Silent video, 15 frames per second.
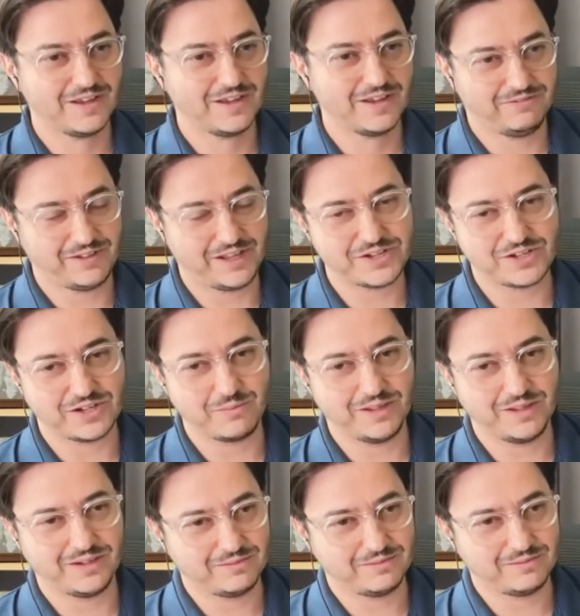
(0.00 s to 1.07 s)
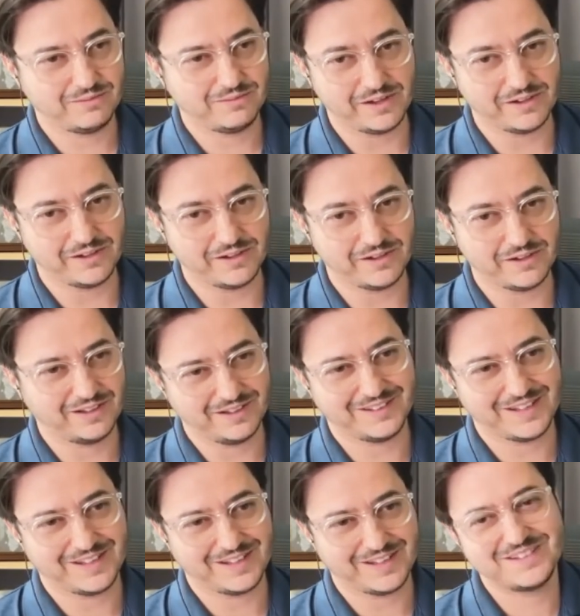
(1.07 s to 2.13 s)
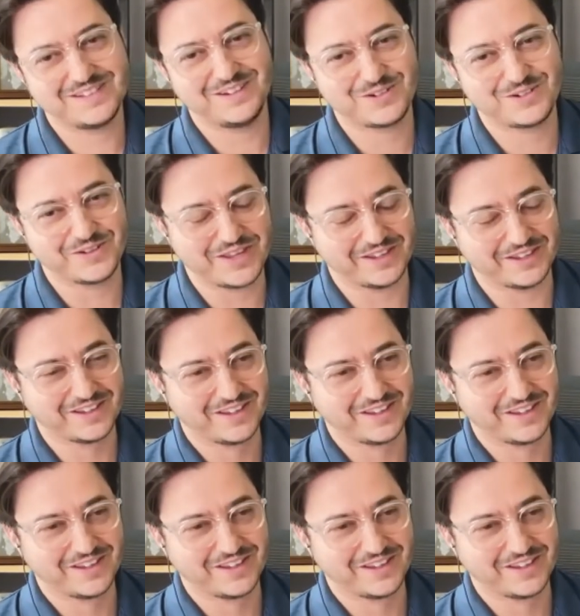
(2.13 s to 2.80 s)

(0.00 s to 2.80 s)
flash animated banners that was the initial thing